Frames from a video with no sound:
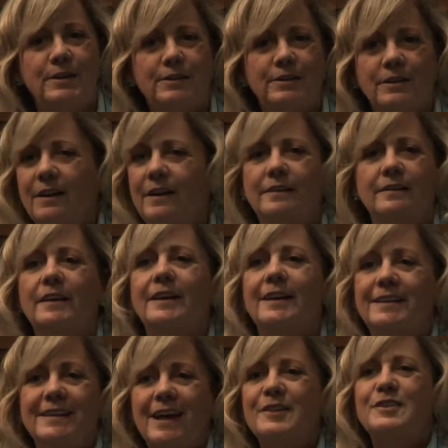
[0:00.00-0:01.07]
better?
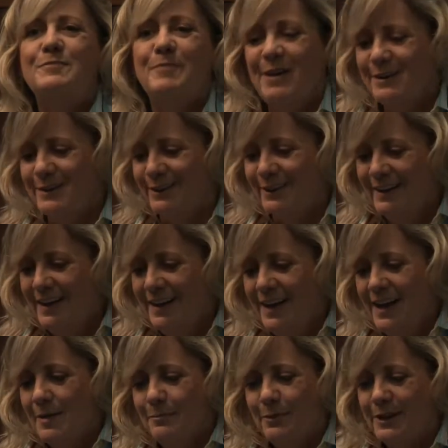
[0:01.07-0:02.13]
It gets better.
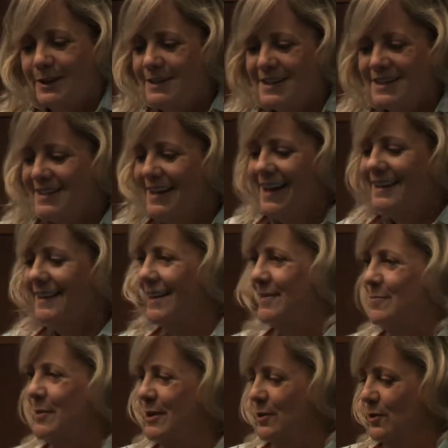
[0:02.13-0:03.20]
But it does not
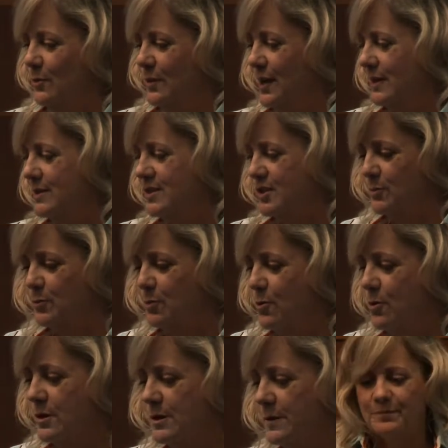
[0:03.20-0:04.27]
get better without
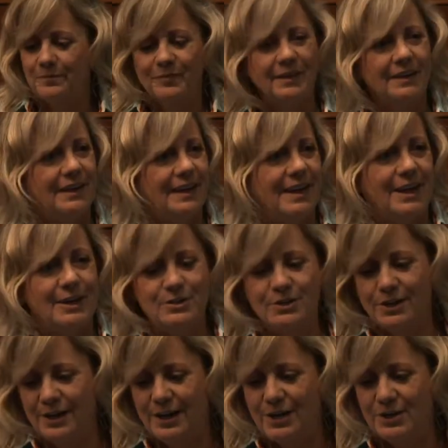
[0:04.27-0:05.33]
support,
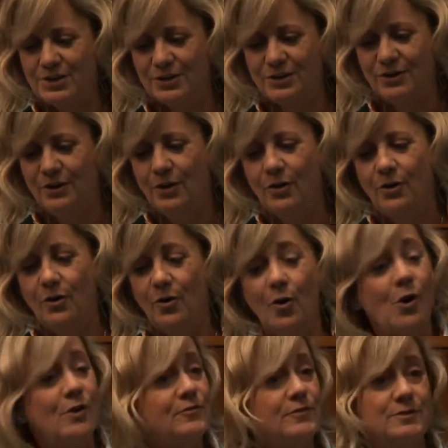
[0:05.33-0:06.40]
education,
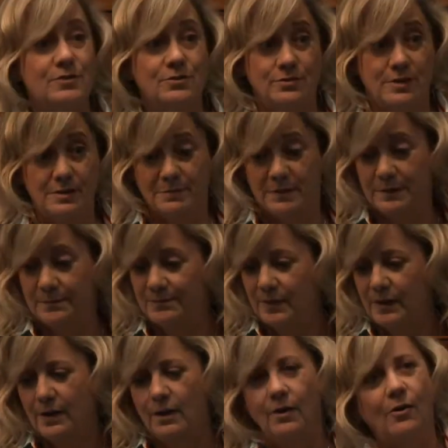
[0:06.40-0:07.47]
often treatment,
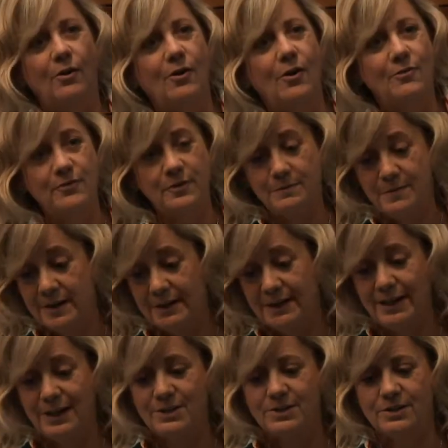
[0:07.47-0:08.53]
often
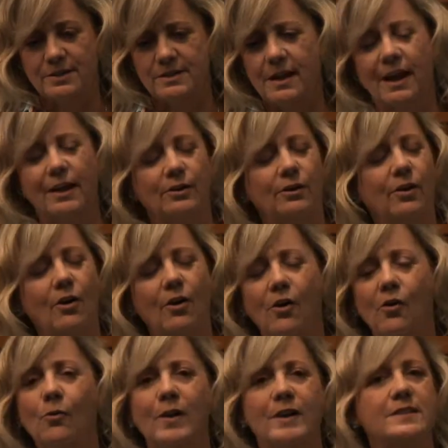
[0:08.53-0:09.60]
medications, and
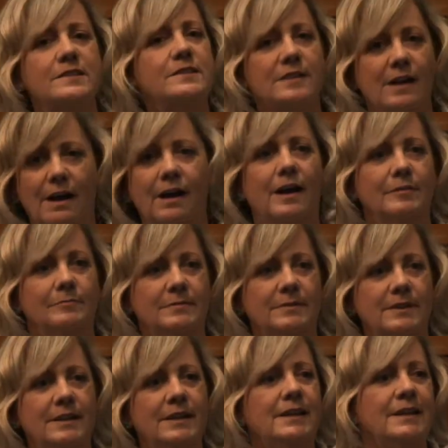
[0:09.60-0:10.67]
always time.
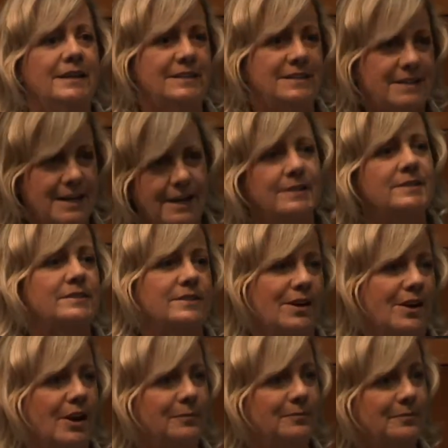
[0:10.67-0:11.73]
It takes
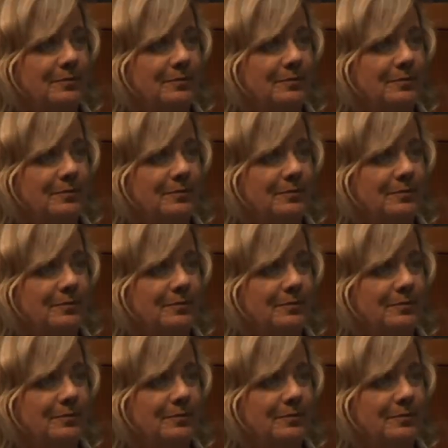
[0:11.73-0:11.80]
time.